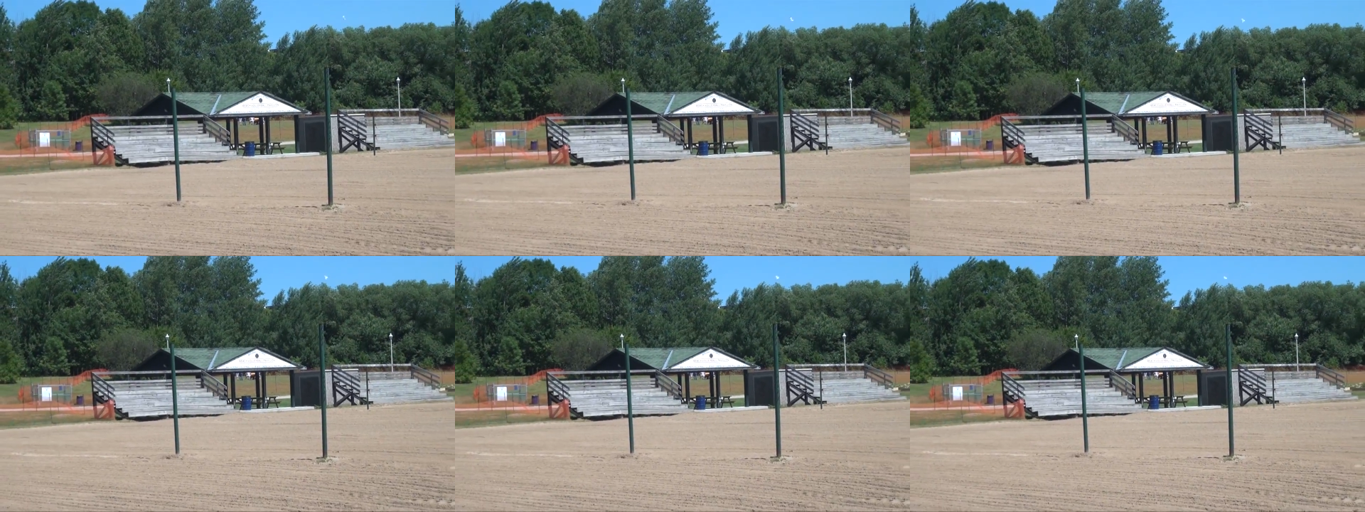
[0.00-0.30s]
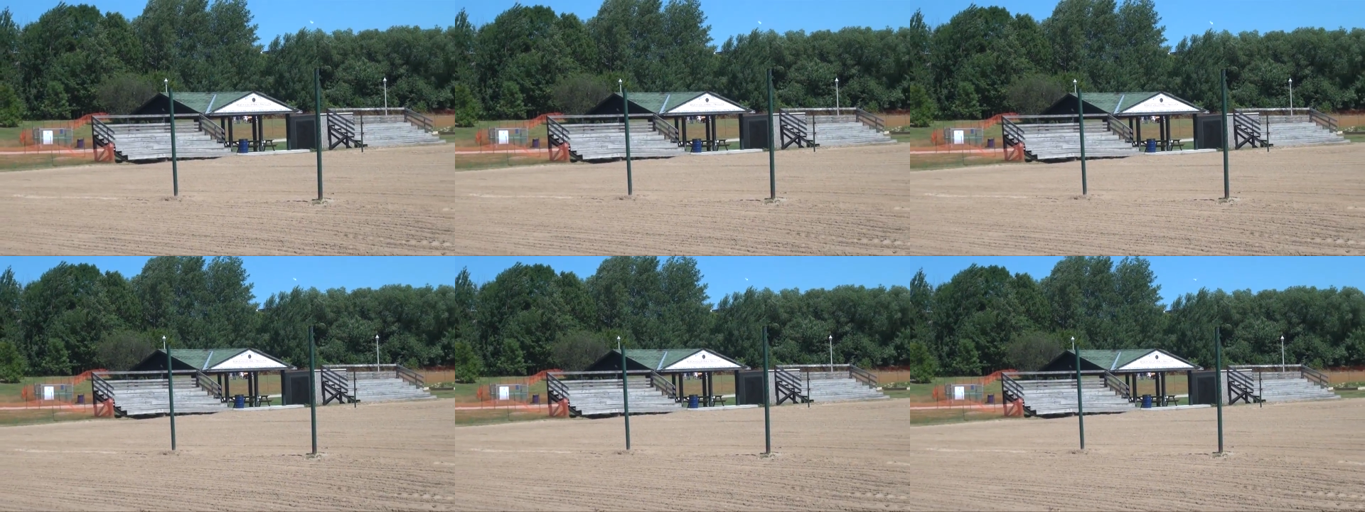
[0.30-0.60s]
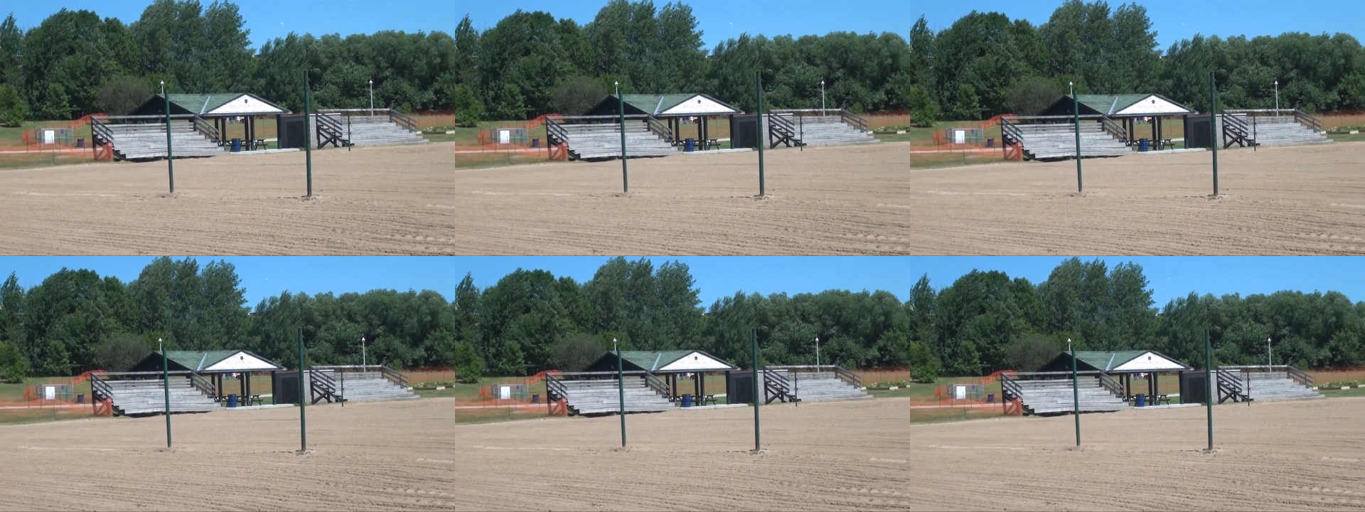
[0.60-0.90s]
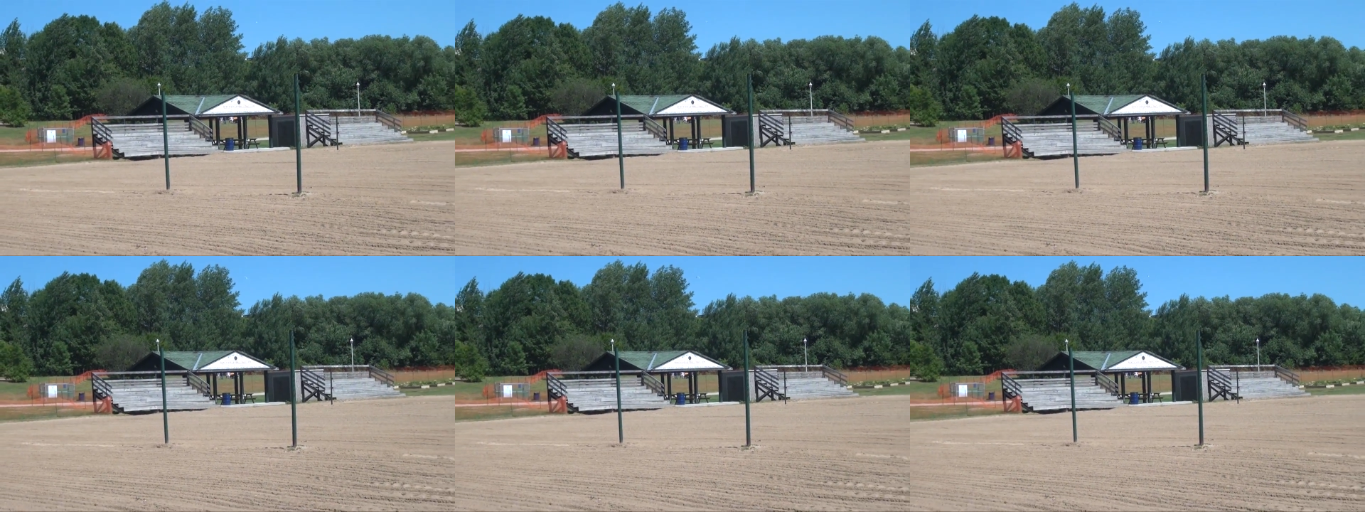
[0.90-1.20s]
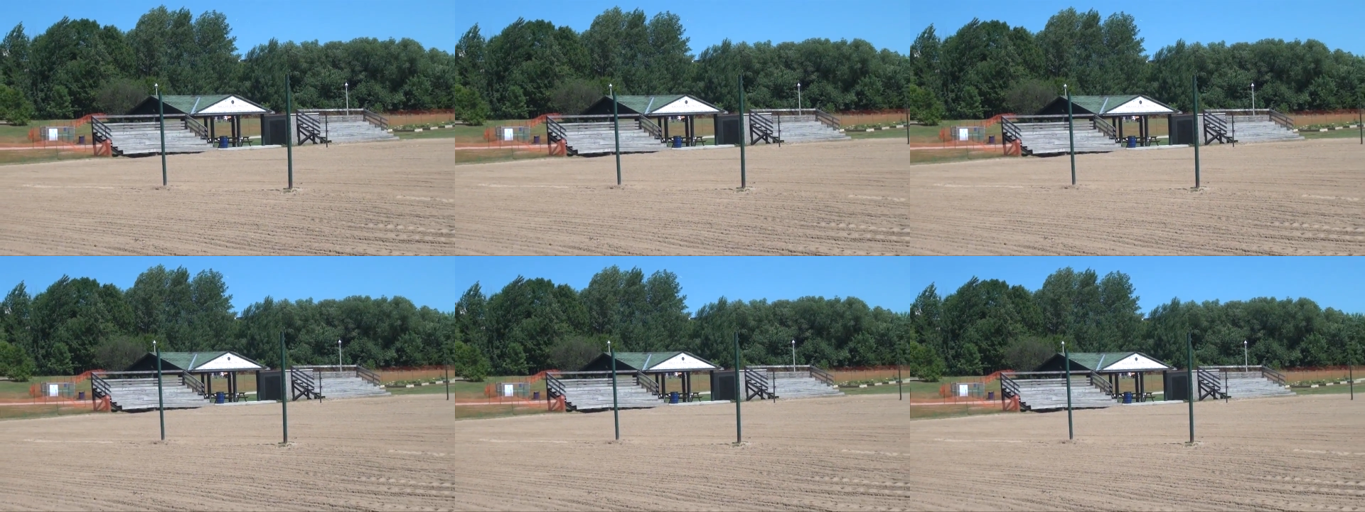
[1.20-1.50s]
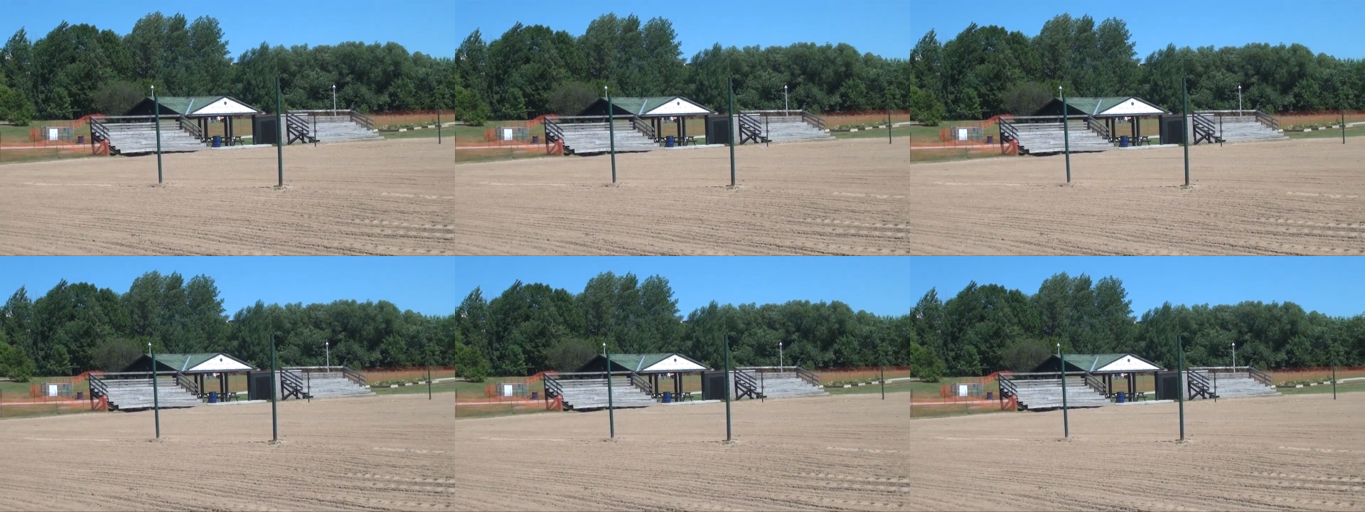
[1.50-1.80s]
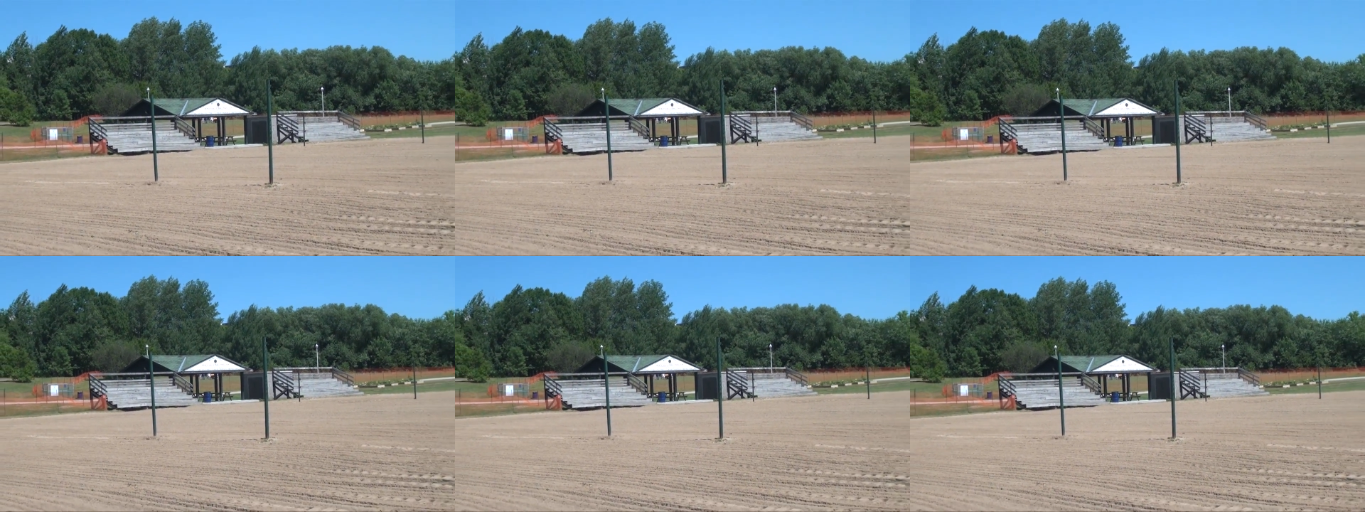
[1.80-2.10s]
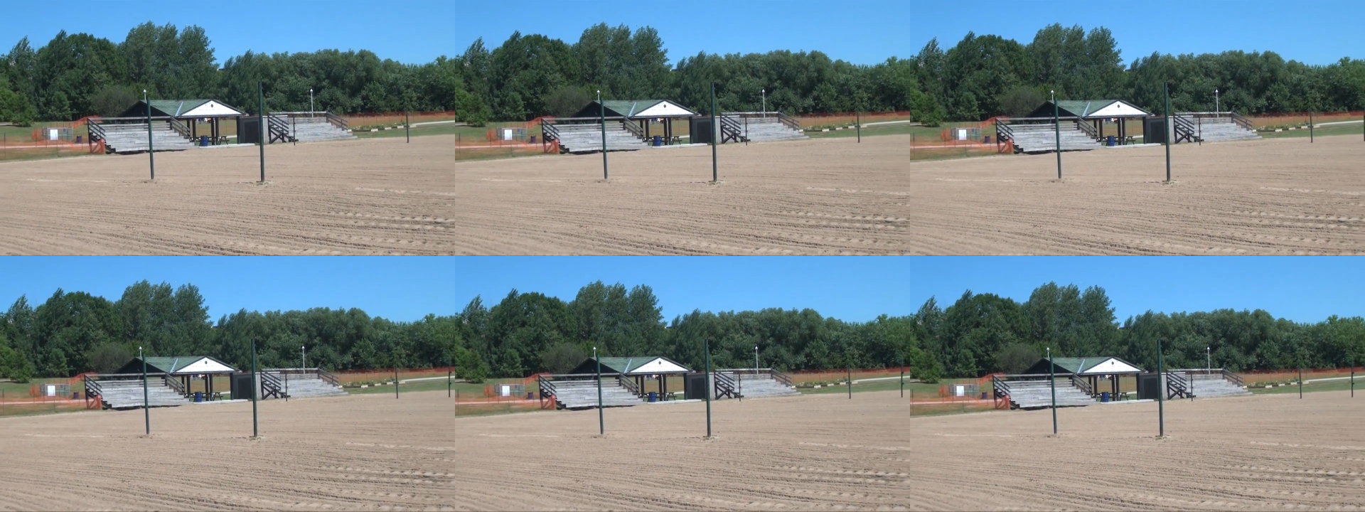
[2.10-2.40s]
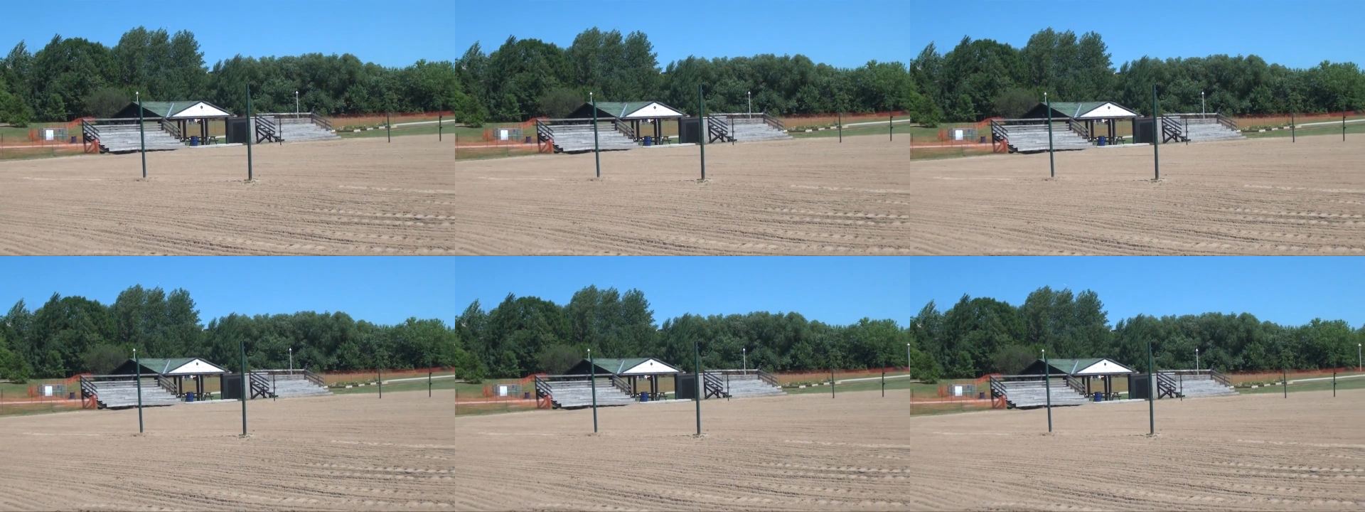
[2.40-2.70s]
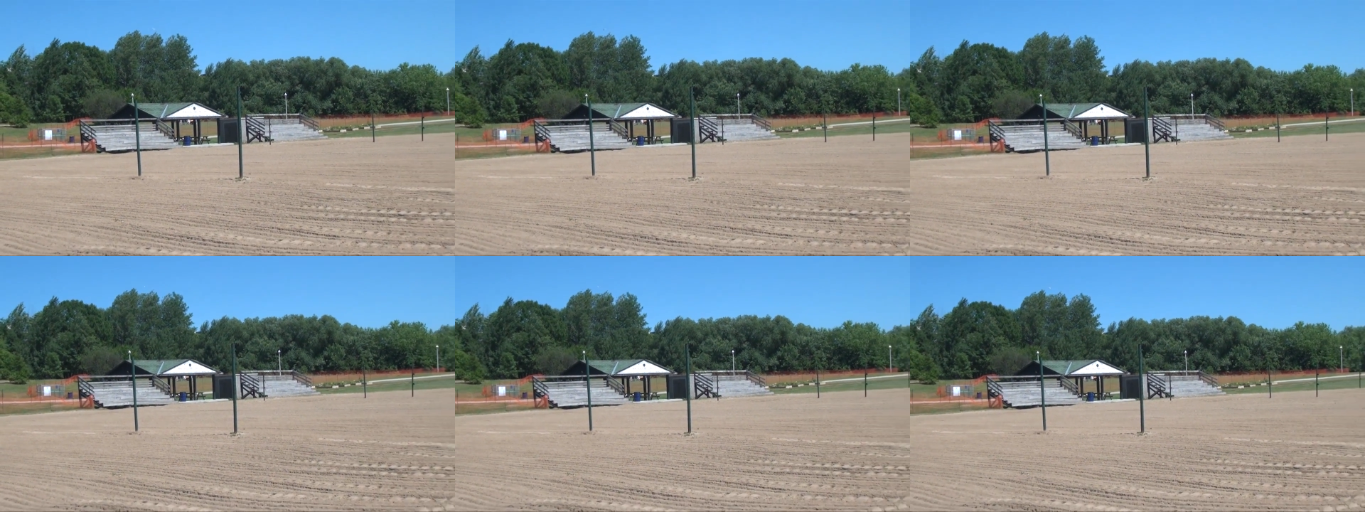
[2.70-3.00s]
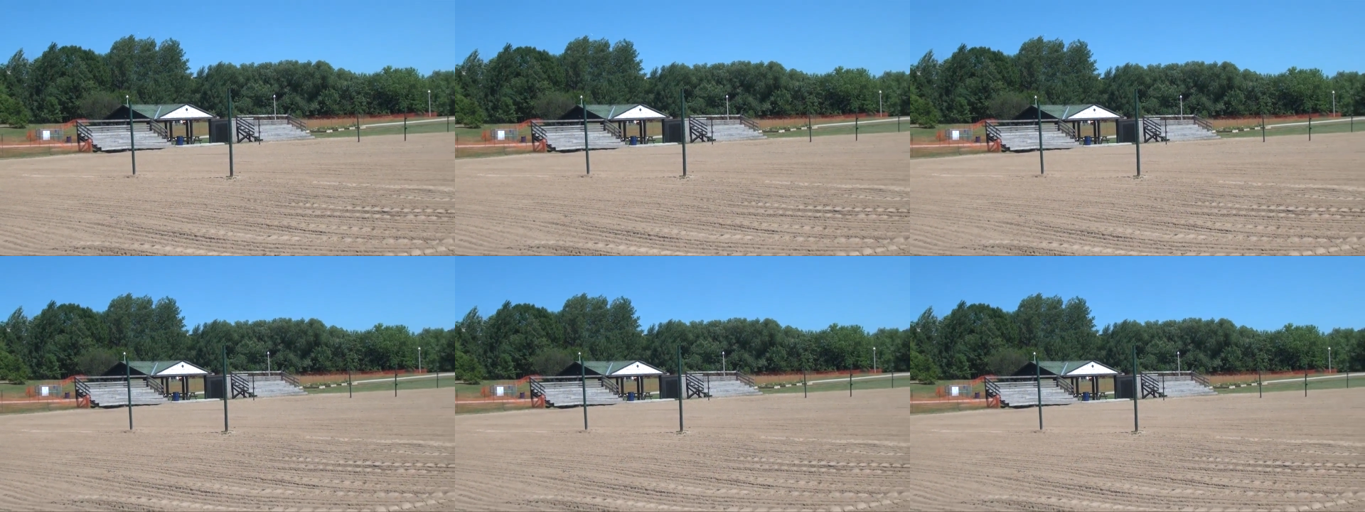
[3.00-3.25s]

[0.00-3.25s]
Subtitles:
Nobody's mouth can be seen.